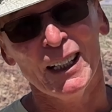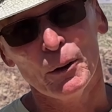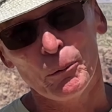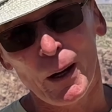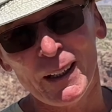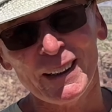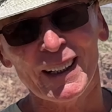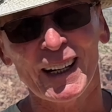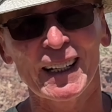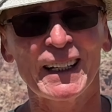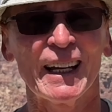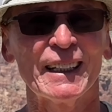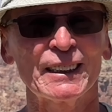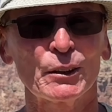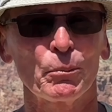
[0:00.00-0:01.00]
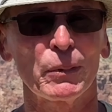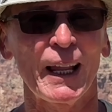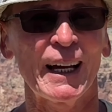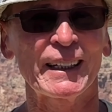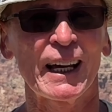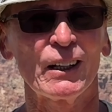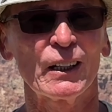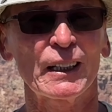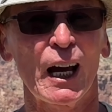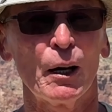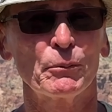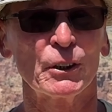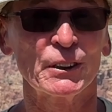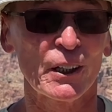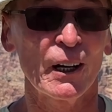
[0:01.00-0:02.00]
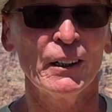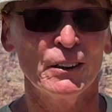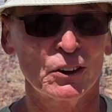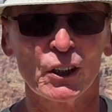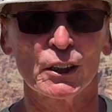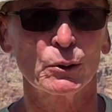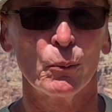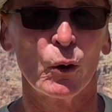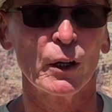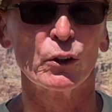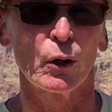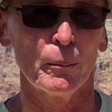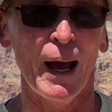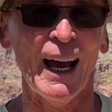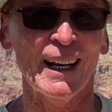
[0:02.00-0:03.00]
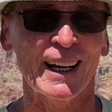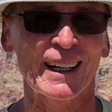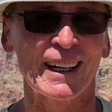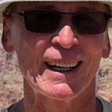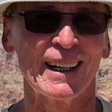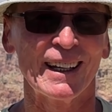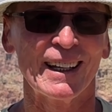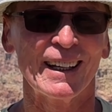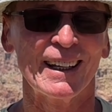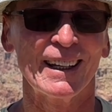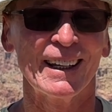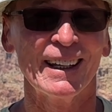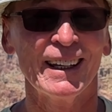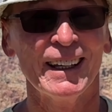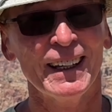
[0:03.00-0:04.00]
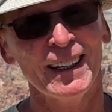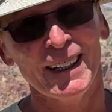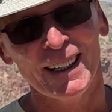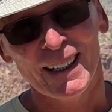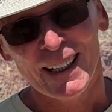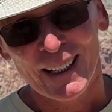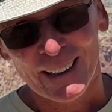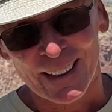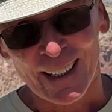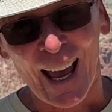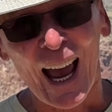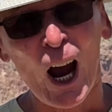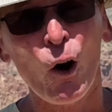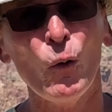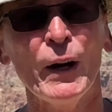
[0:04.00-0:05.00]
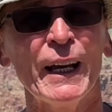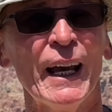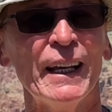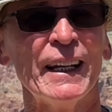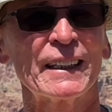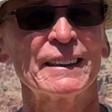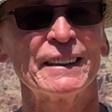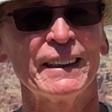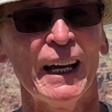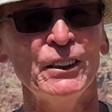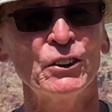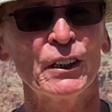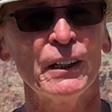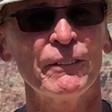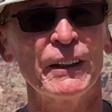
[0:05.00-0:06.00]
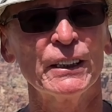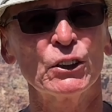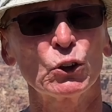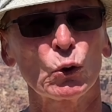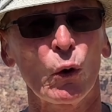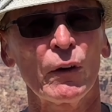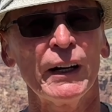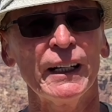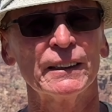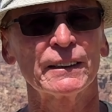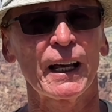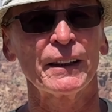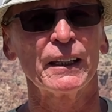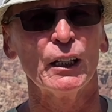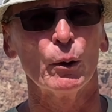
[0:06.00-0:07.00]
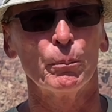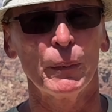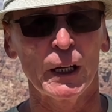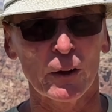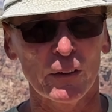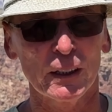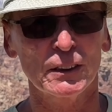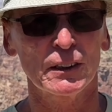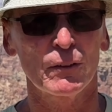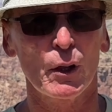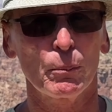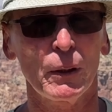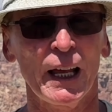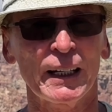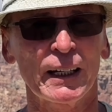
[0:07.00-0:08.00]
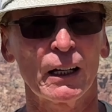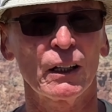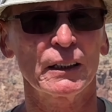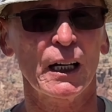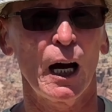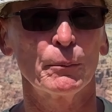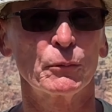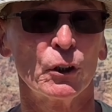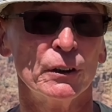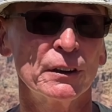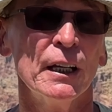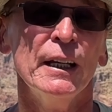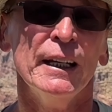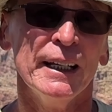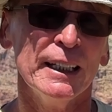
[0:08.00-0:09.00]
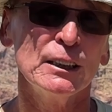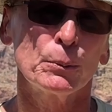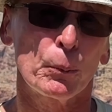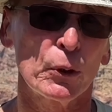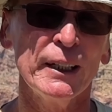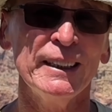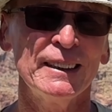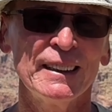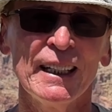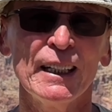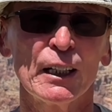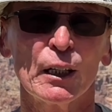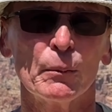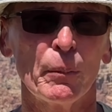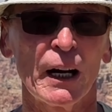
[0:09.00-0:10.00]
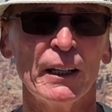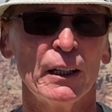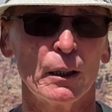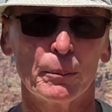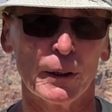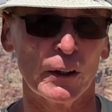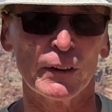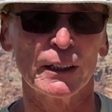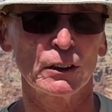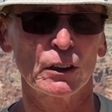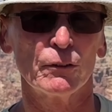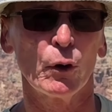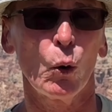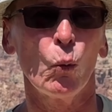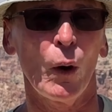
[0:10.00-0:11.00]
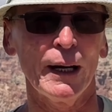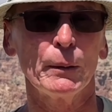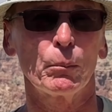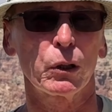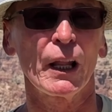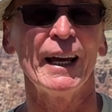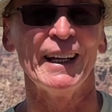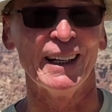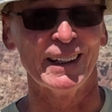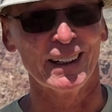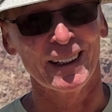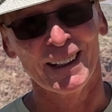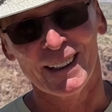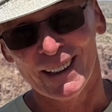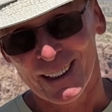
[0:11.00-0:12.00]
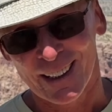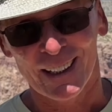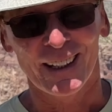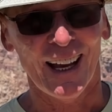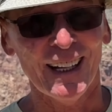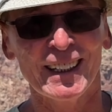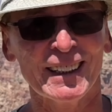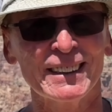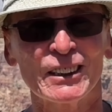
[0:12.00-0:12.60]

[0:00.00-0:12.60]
But I guess black helicopters are just more dramatic. Now, an extension of this story is that the appearance of the black helicopters is preceded by the appearance of a white plane. That is